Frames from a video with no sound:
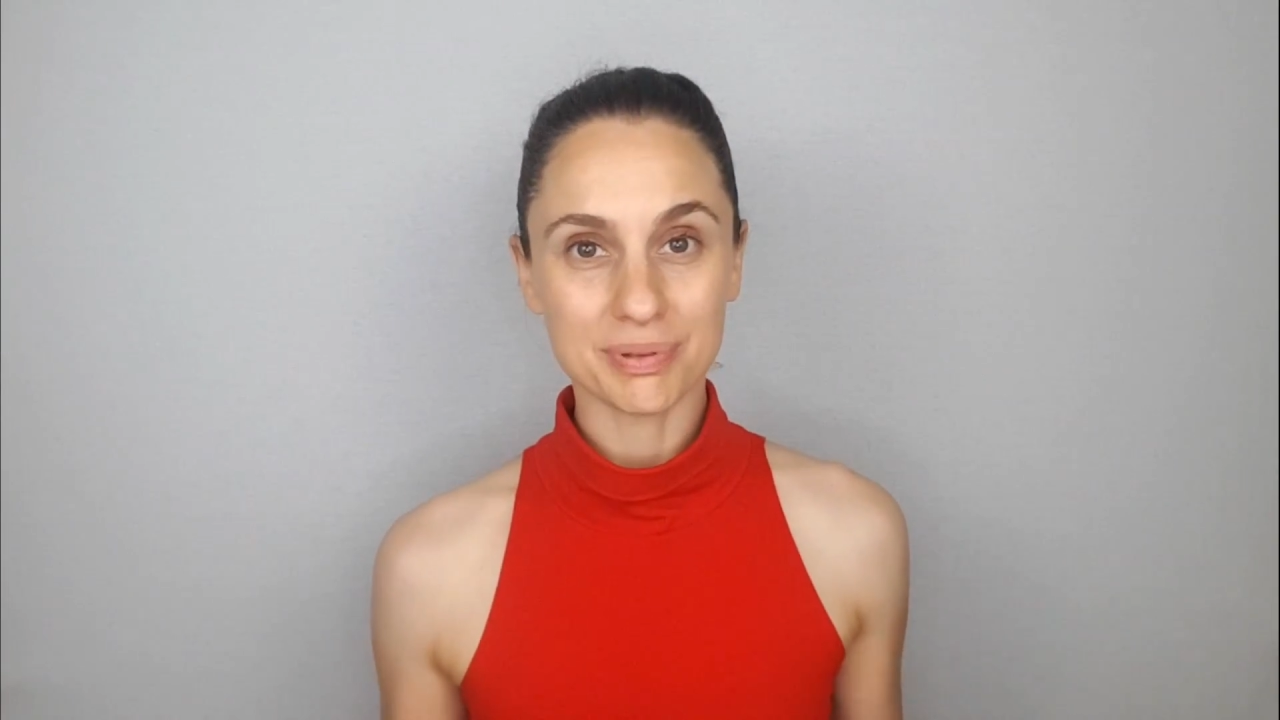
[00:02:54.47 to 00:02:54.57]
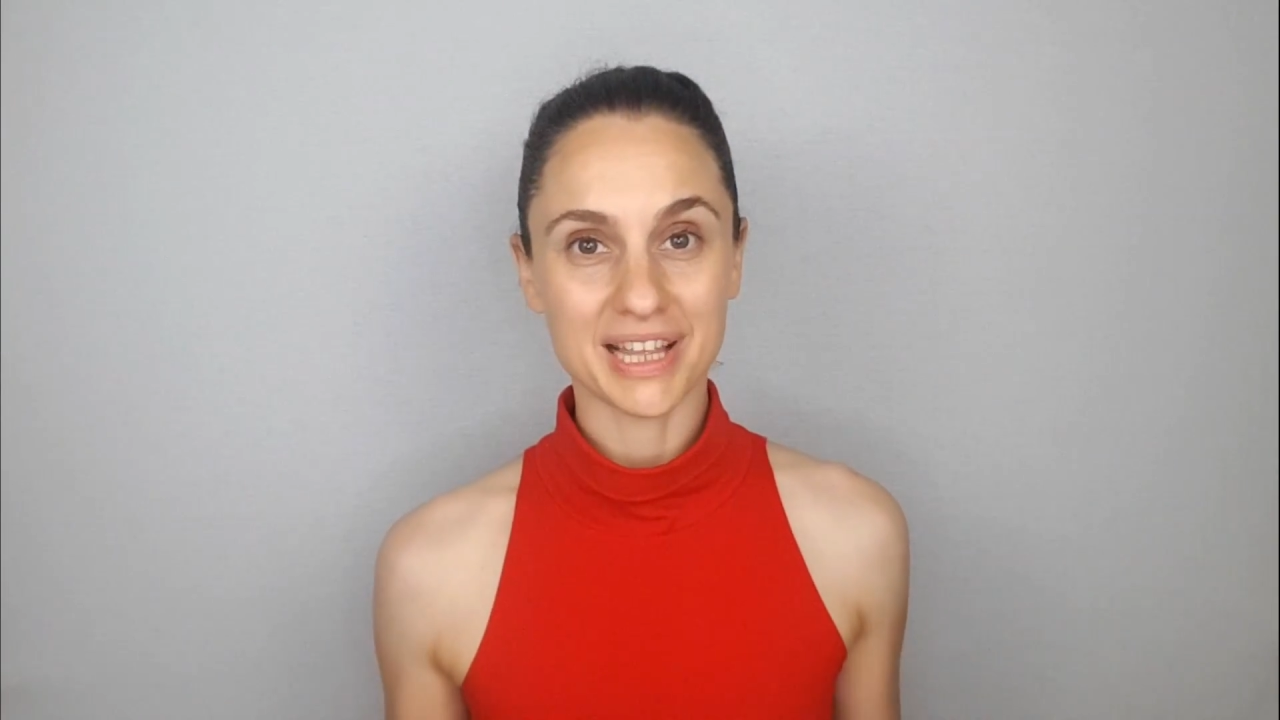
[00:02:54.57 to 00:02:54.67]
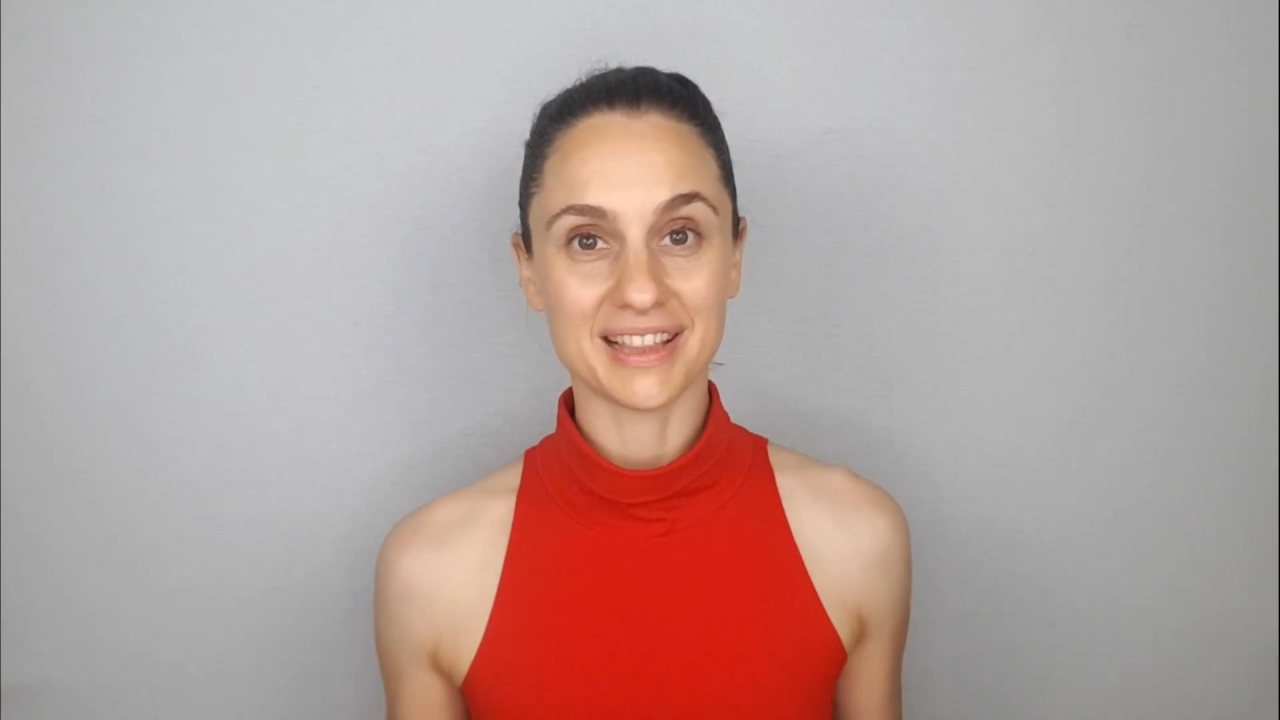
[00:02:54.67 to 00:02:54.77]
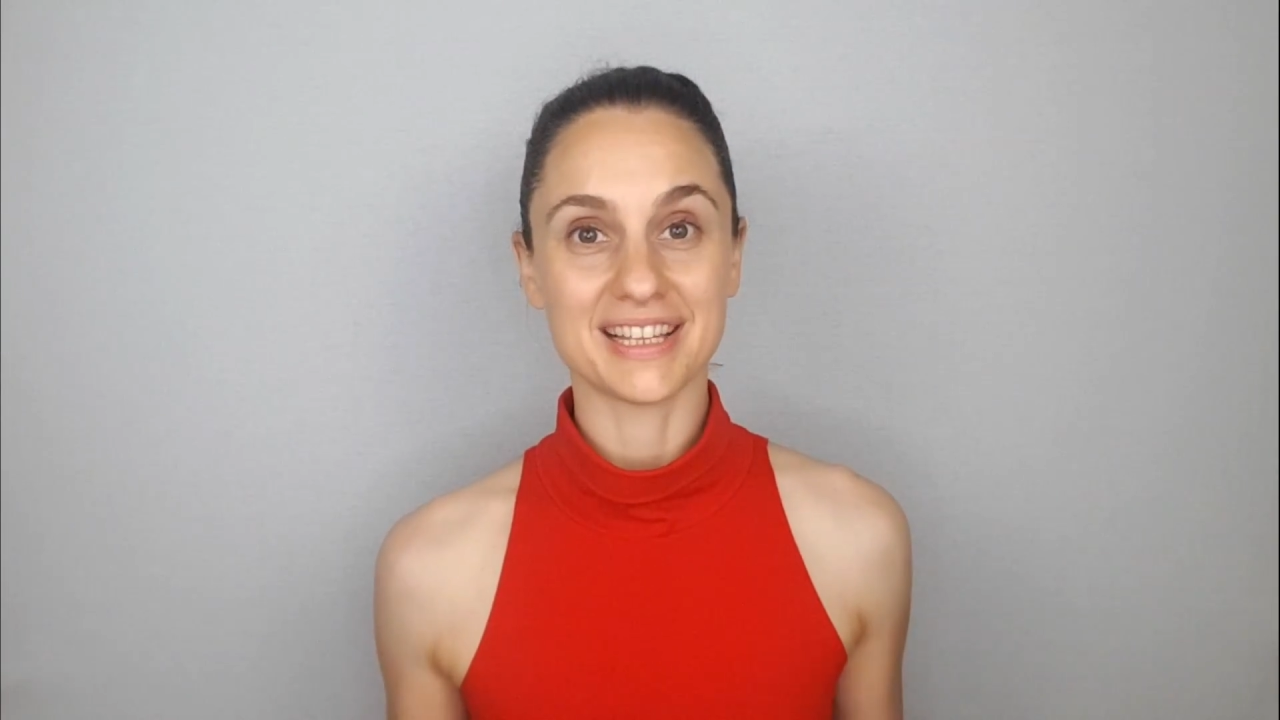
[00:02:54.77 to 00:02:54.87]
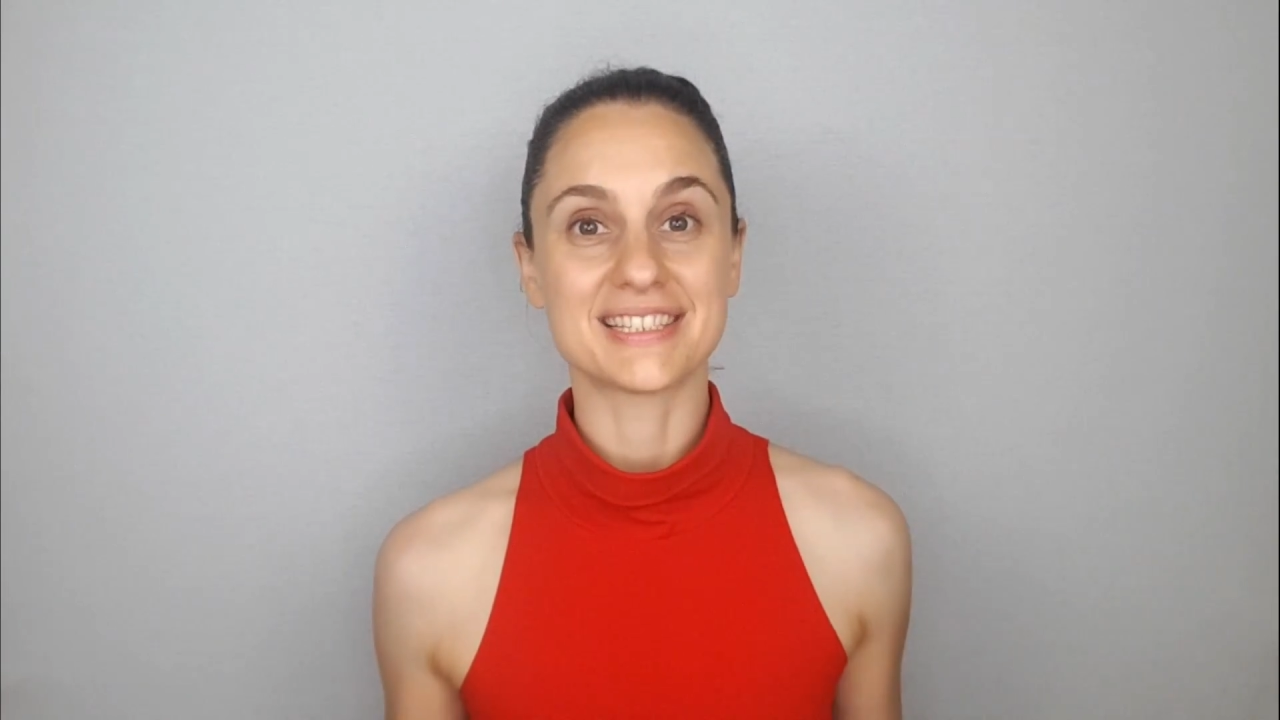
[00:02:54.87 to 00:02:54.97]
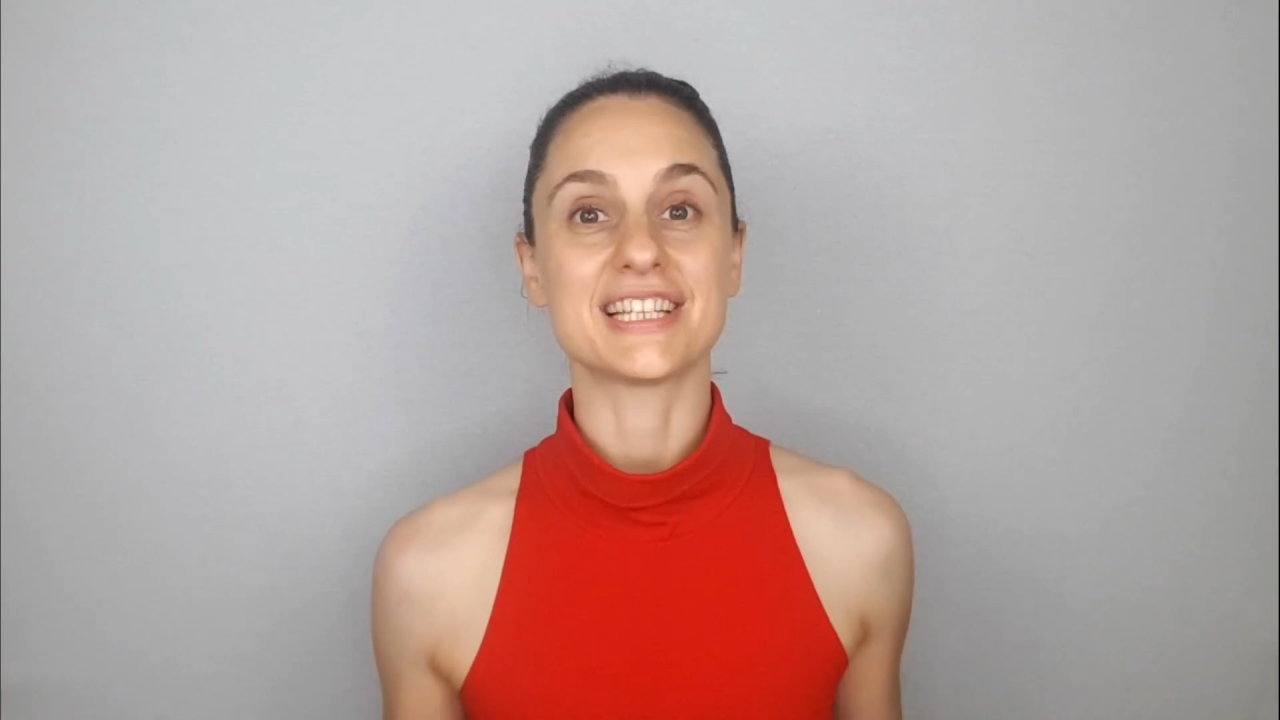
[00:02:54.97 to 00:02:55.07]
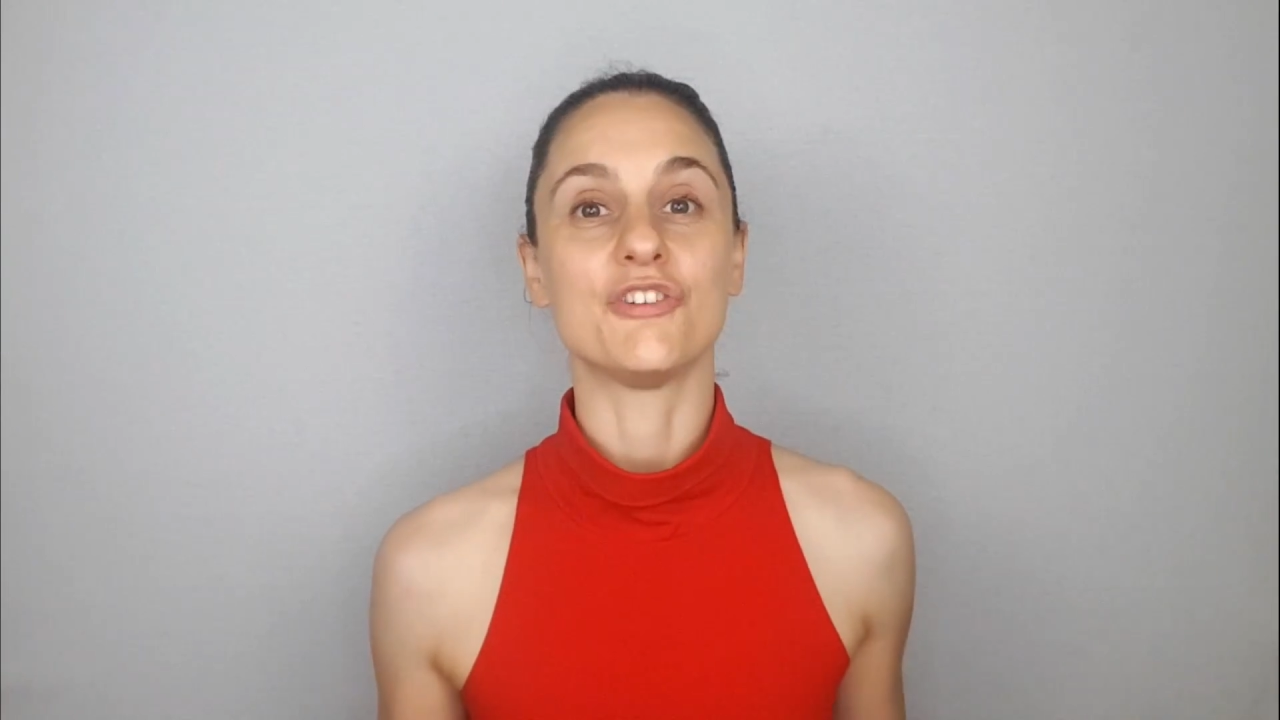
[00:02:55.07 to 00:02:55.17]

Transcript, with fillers: playlist